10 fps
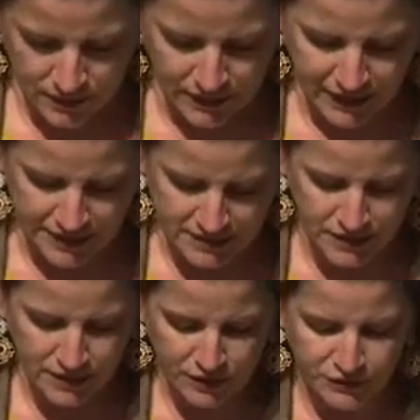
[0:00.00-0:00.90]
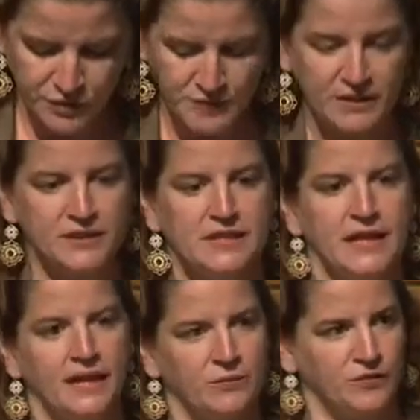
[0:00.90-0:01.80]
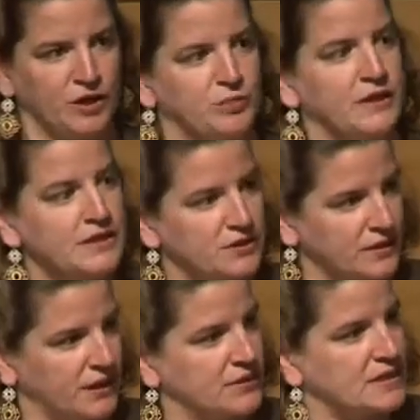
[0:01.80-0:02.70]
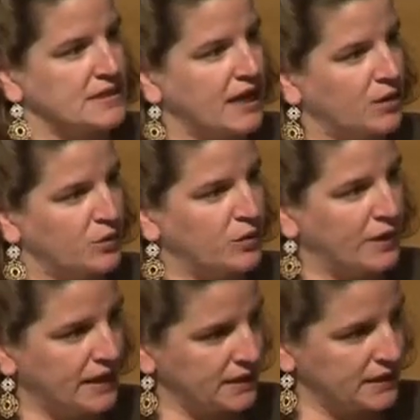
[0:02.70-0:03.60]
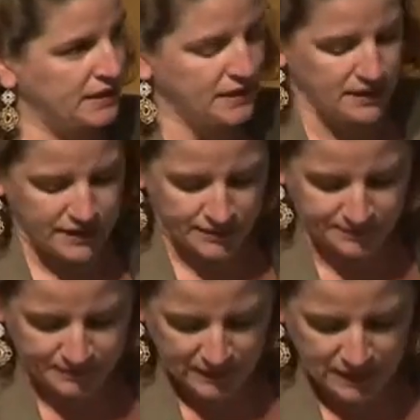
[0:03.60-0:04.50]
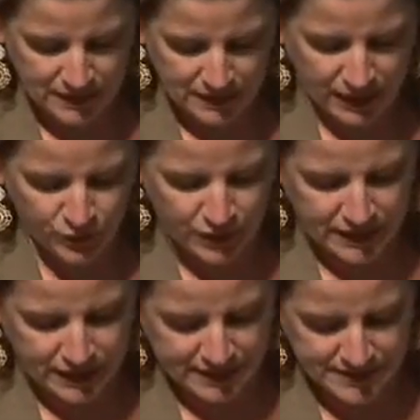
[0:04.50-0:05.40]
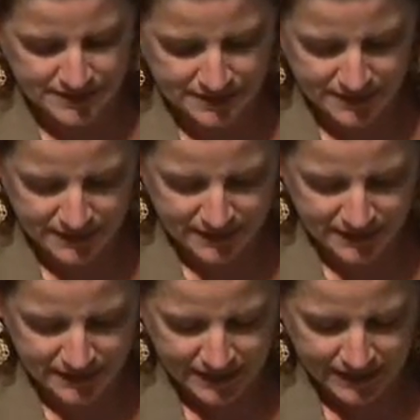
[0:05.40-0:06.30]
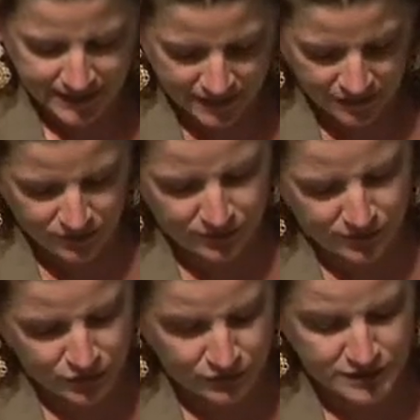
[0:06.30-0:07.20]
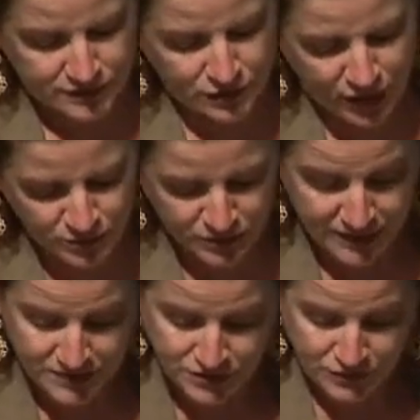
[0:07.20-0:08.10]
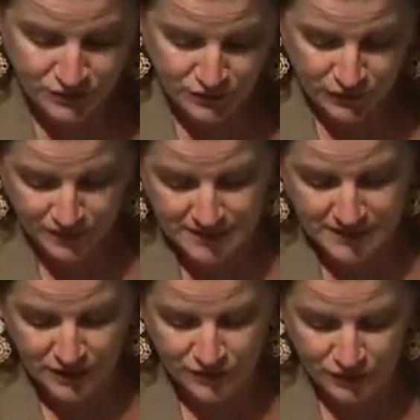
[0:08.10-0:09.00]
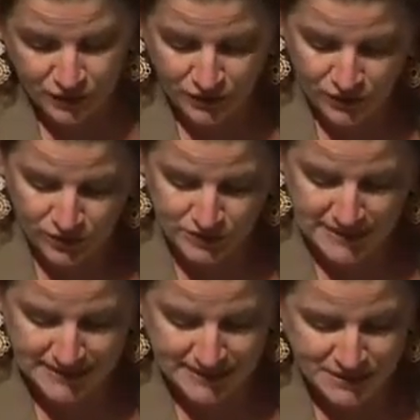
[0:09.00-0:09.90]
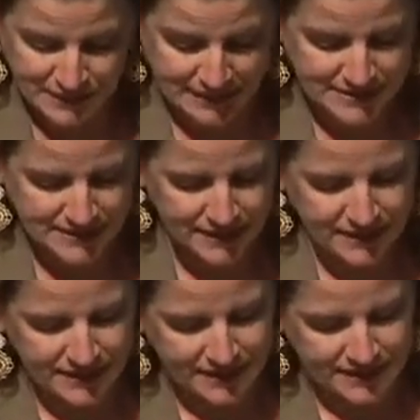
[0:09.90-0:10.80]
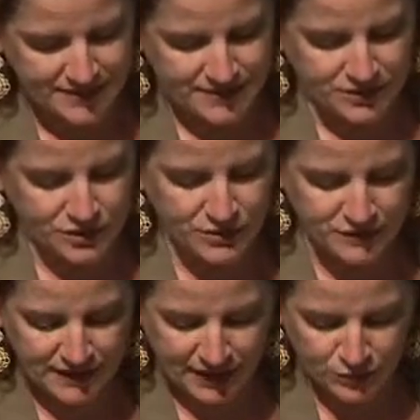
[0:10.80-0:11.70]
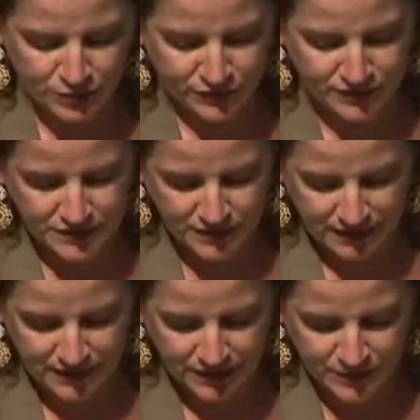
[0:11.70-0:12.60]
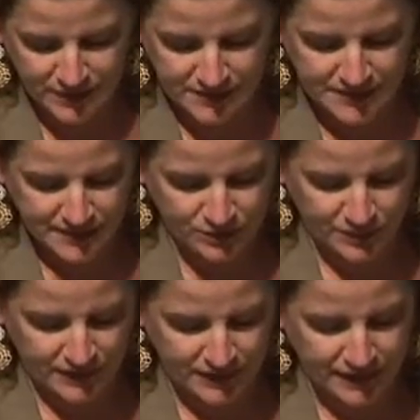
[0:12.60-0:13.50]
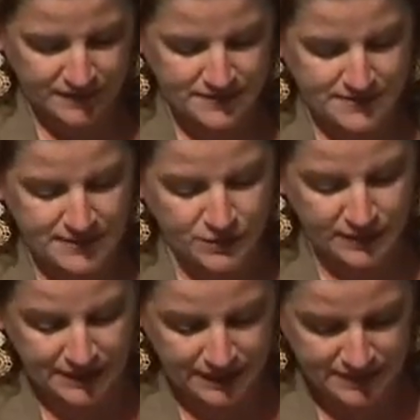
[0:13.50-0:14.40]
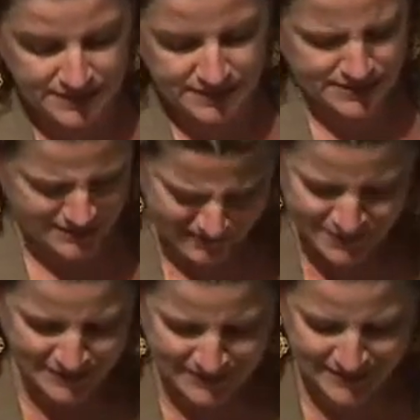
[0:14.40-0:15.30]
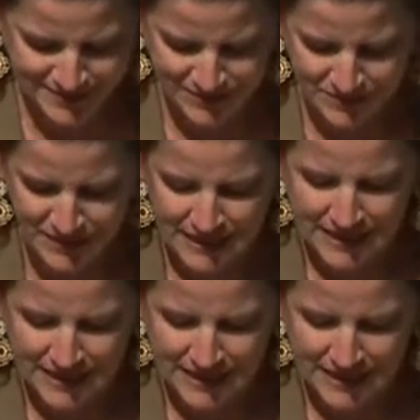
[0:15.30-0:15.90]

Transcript: All right, our first speaker today, I'm very pleased to announce, is Cameron Wake. Cameron is at the University of New Hampshire Institute for the Study of Earth, Oceans, and Space. He is the Josephine Lamprey Professor in Climate and Sustainability at the Sustainability Institute,